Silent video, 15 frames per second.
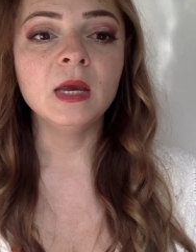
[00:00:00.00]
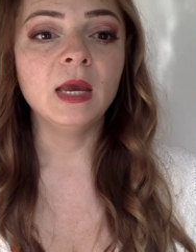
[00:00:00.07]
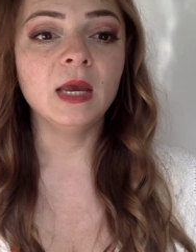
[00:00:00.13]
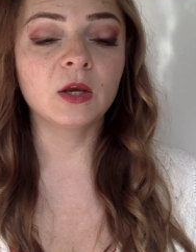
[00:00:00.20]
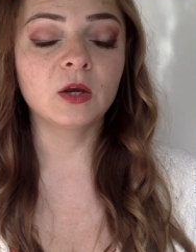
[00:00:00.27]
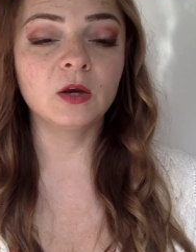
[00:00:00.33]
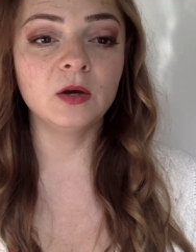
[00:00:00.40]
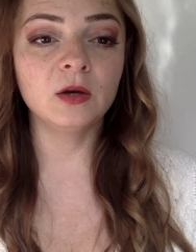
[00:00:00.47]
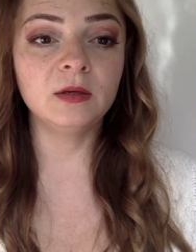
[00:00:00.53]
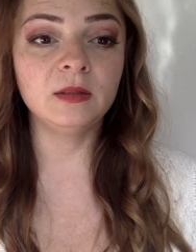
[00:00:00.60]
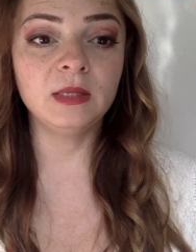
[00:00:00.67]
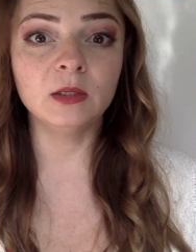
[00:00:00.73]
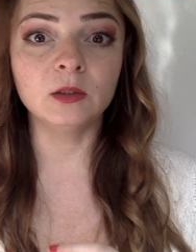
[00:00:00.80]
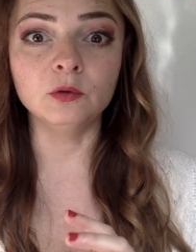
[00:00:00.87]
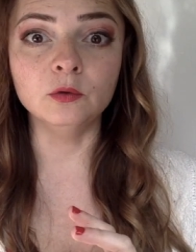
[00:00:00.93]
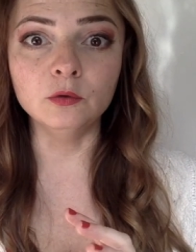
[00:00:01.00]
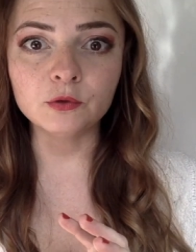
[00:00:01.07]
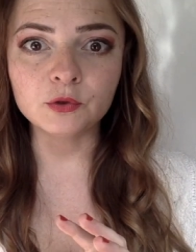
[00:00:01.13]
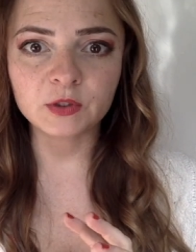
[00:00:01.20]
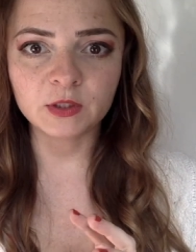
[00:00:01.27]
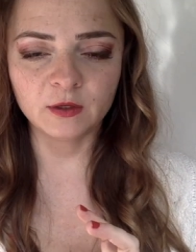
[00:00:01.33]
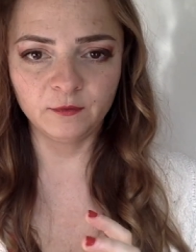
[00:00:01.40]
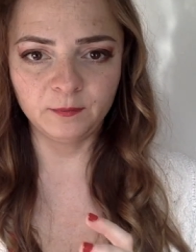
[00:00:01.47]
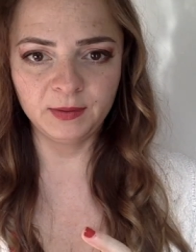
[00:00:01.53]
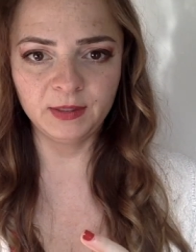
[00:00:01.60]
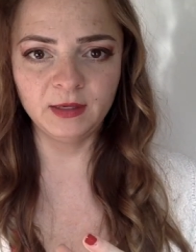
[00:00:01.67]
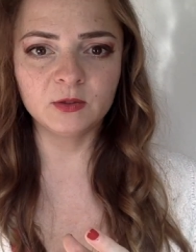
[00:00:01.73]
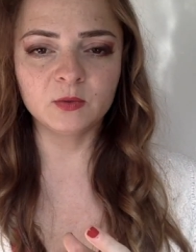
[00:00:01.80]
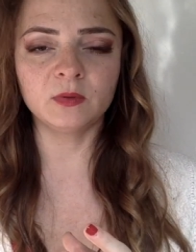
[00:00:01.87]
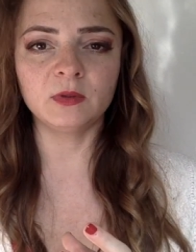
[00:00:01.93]
It could, the illusion of
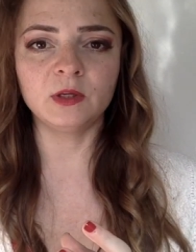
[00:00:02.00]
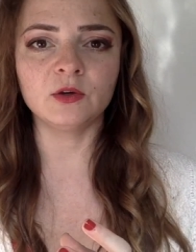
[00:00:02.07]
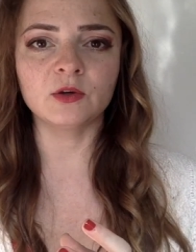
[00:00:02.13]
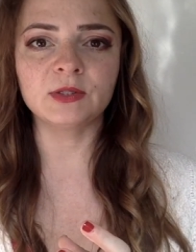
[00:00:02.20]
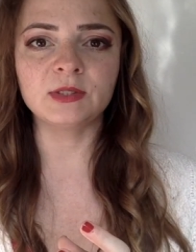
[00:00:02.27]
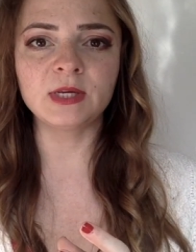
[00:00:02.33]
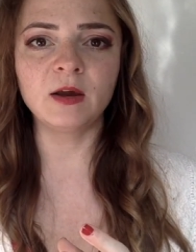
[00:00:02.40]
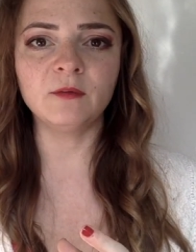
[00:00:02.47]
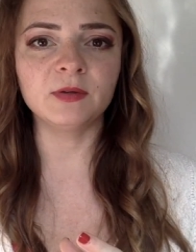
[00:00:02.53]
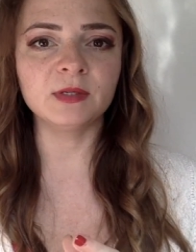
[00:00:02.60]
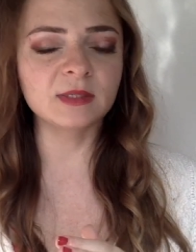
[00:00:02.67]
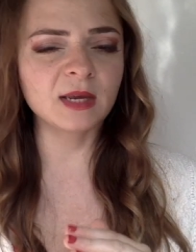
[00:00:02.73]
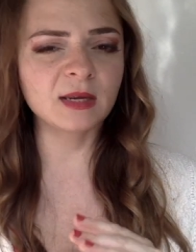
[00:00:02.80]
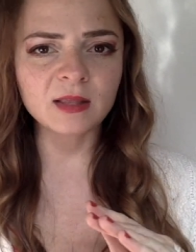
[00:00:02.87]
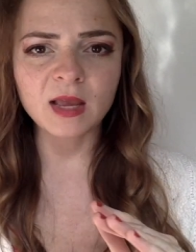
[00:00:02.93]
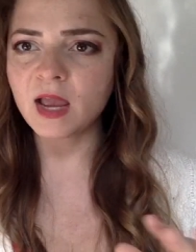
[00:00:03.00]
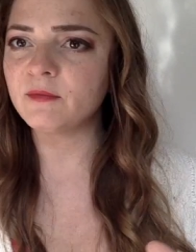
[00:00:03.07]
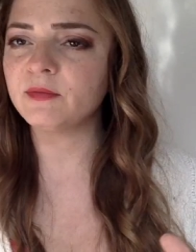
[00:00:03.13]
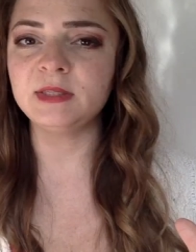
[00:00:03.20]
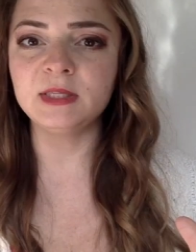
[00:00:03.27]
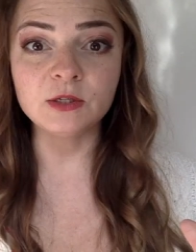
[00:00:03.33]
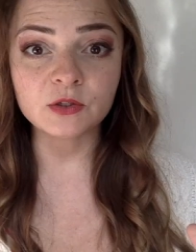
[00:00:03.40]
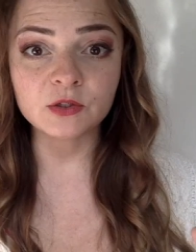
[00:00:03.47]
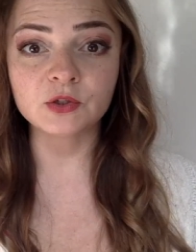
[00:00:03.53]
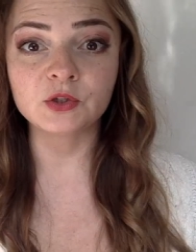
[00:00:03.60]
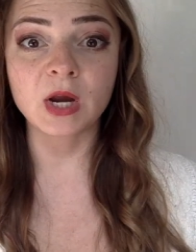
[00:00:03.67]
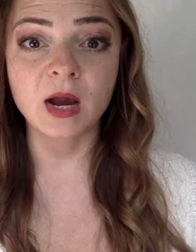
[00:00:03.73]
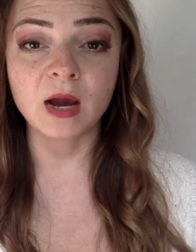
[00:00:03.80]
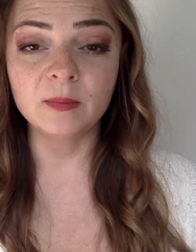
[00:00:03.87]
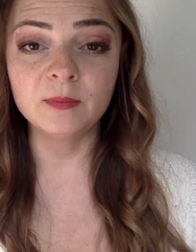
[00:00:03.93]
peace within yourself is like, well, I have a decent
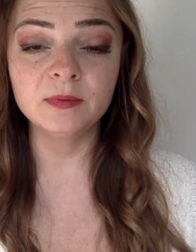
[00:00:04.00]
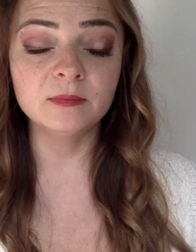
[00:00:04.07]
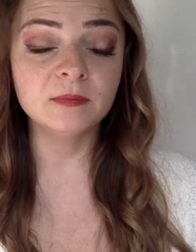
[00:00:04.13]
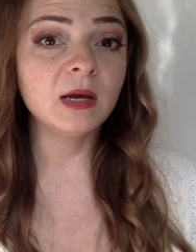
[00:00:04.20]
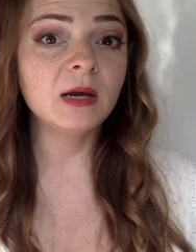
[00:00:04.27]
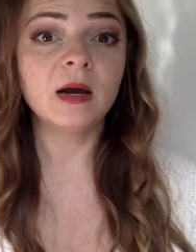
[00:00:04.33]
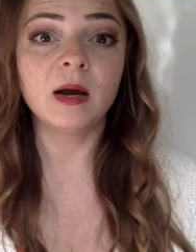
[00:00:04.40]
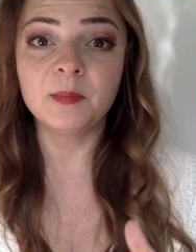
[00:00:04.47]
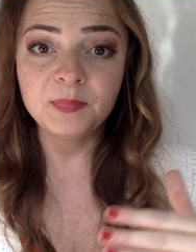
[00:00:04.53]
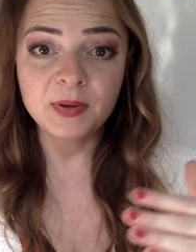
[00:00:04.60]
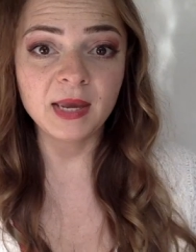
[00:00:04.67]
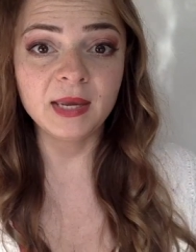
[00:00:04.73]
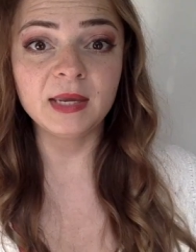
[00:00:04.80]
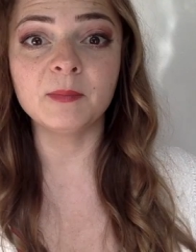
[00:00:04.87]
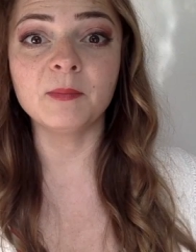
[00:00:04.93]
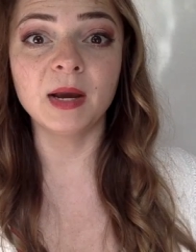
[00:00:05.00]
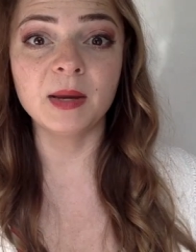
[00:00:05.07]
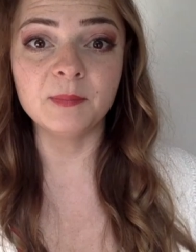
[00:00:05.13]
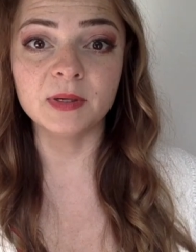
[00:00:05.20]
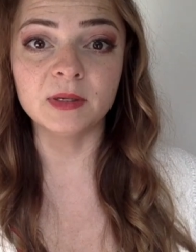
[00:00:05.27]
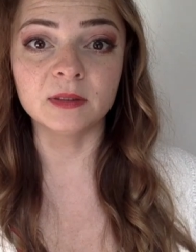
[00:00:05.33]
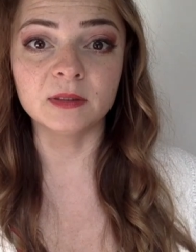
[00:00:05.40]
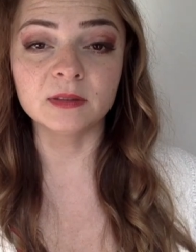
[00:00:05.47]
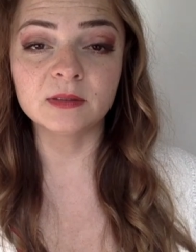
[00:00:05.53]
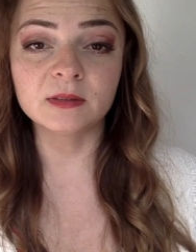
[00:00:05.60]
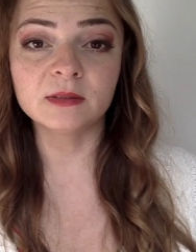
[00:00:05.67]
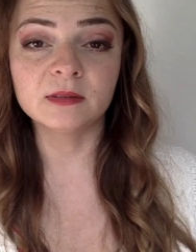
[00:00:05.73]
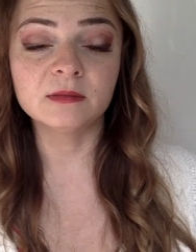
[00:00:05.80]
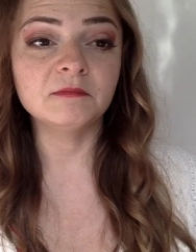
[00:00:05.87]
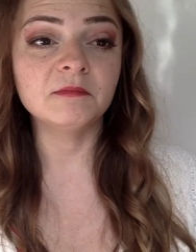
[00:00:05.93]
job. I'm paying my
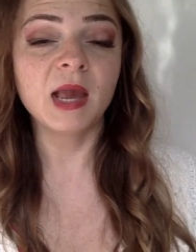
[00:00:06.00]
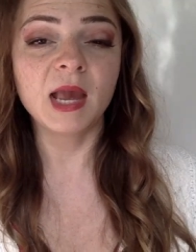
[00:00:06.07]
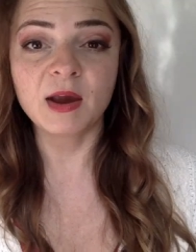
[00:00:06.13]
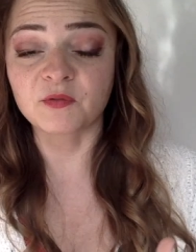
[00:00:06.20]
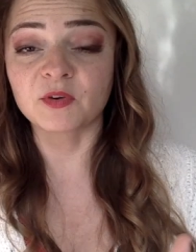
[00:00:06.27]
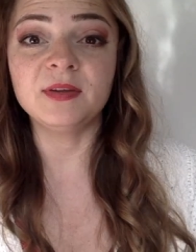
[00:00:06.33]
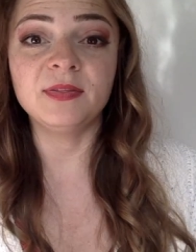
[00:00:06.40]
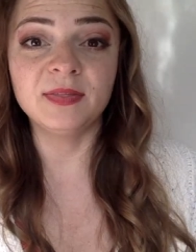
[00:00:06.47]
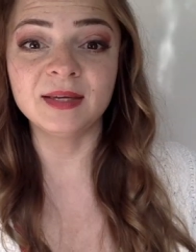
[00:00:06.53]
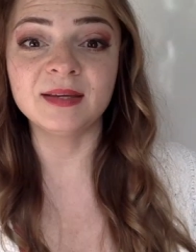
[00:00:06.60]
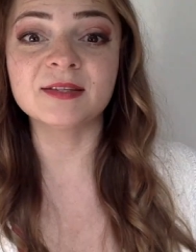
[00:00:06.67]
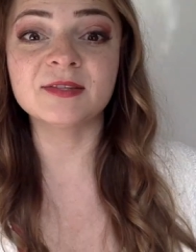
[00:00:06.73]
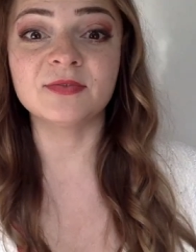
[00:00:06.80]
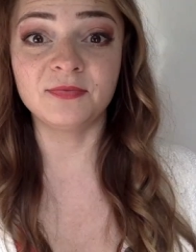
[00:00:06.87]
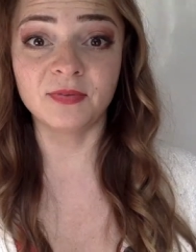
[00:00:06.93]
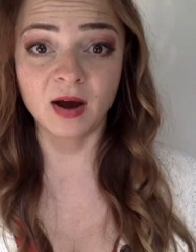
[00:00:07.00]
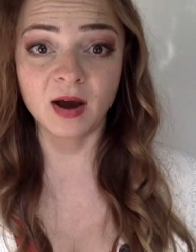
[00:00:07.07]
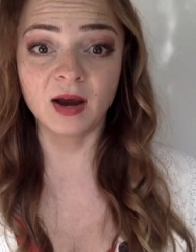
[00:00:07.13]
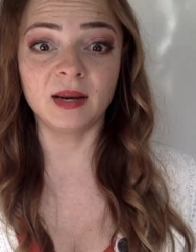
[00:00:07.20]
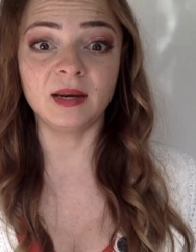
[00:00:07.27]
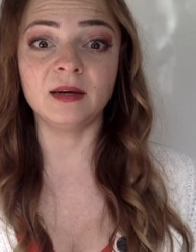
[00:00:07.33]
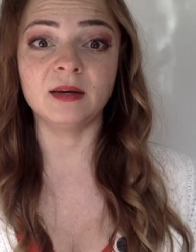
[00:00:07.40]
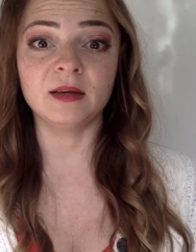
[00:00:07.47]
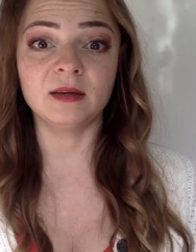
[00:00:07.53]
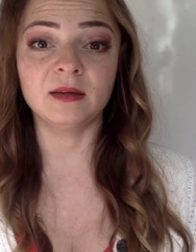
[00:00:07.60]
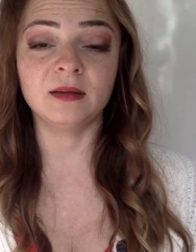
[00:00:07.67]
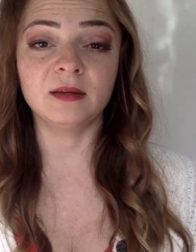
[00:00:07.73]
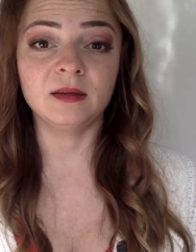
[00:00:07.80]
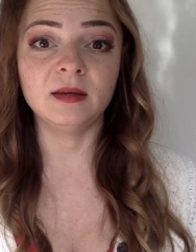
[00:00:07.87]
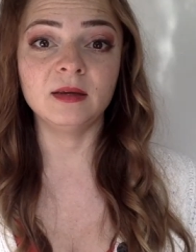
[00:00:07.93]
bills. Everything is fine.
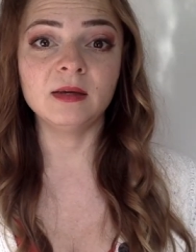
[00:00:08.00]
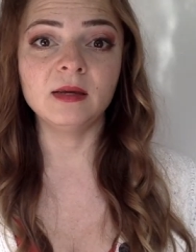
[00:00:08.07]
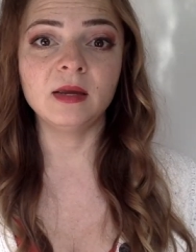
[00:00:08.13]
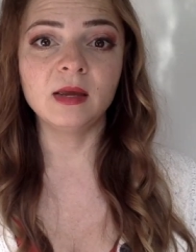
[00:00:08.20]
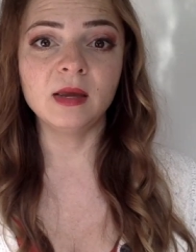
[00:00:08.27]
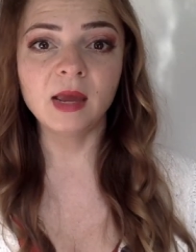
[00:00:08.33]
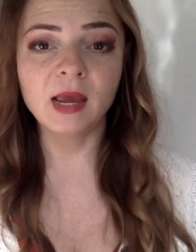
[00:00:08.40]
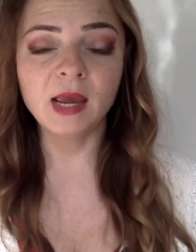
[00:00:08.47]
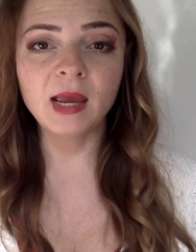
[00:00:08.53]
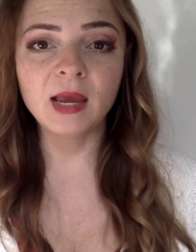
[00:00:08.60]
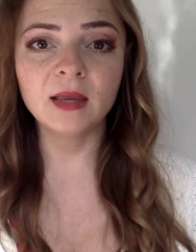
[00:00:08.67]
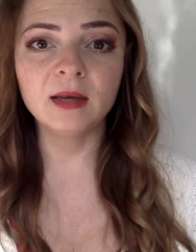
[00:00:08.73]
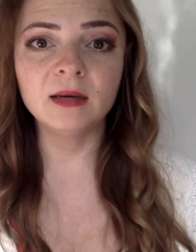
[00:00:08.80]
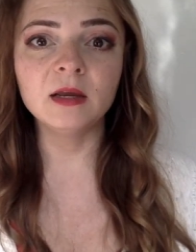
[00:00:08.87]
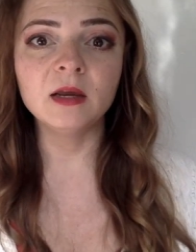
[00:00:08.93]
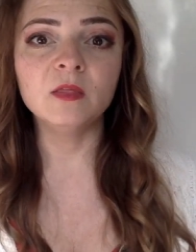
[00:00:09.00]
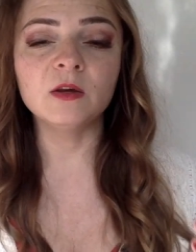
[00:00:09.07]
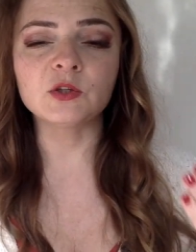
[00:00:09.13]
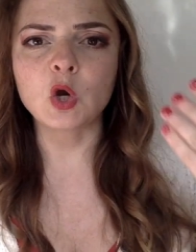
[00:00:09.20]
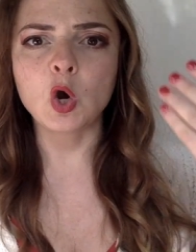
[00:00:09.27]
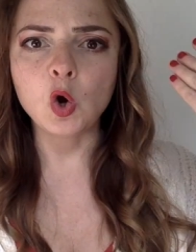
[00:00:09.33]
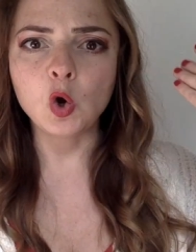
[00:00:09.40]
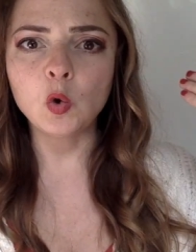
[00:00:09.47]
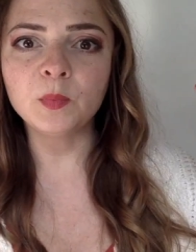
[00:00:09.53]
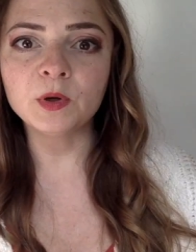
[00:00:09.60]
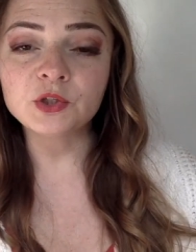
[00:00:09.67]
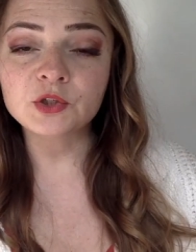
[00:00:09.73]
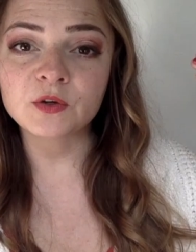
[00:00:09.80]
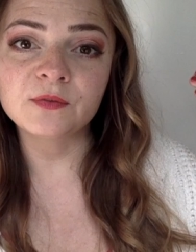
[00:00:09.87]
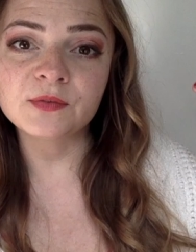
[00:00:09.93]
And there's a whole
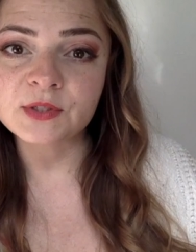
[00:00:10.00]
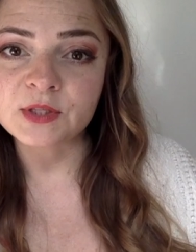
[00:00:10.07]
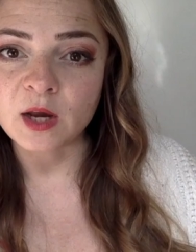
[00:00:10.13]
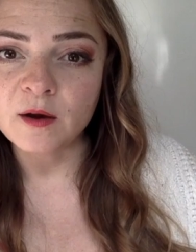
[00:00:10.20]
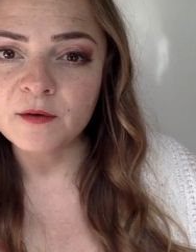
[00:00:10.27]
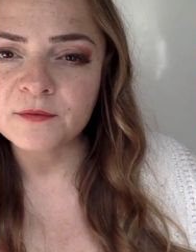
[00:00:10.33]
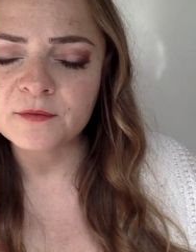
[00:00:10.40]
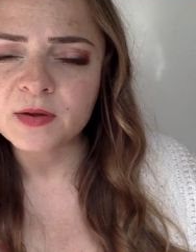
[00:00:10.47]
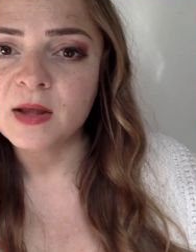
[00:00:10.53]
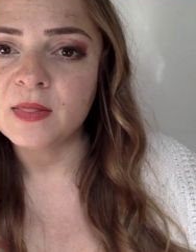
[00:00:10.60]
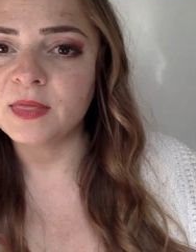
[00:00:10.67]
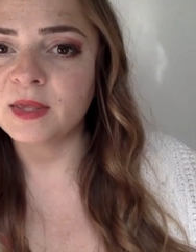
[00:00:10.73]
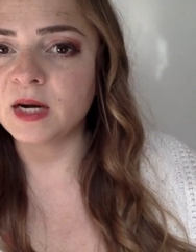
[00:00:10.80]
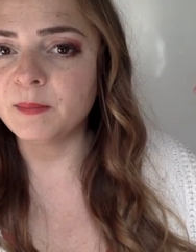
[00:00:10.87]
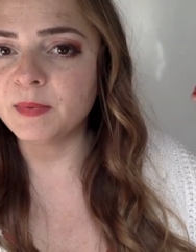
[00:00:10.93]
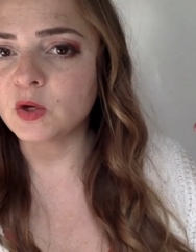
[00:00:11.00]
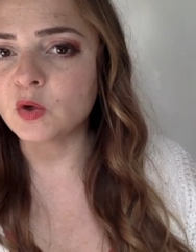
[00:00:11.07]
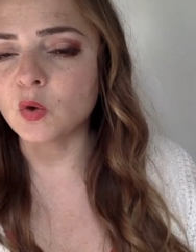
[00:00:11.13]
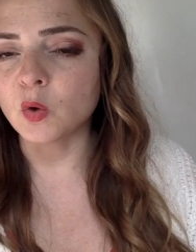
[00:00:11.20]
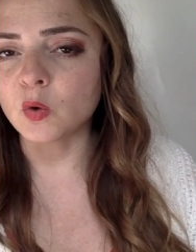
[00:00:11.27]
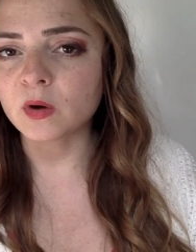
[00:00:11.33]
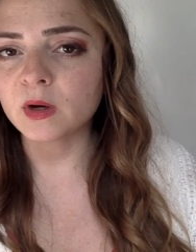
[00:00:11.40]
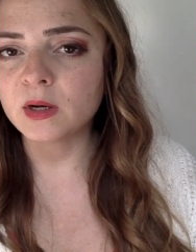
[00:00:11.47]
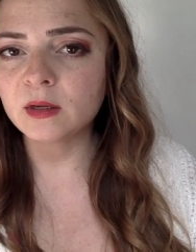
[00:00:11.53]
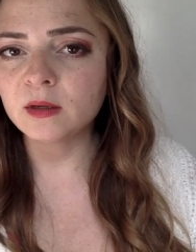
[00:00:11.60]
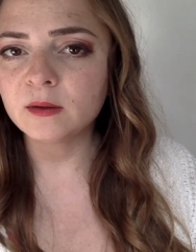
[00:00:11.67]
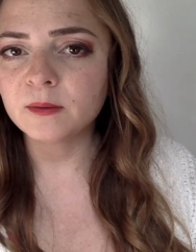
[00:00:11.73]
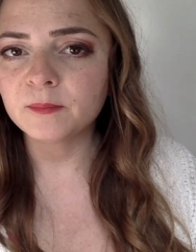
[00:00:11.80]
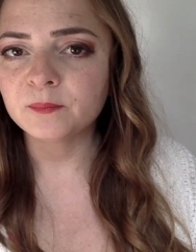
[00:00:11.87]
bunch of stuff that I'm ignoring,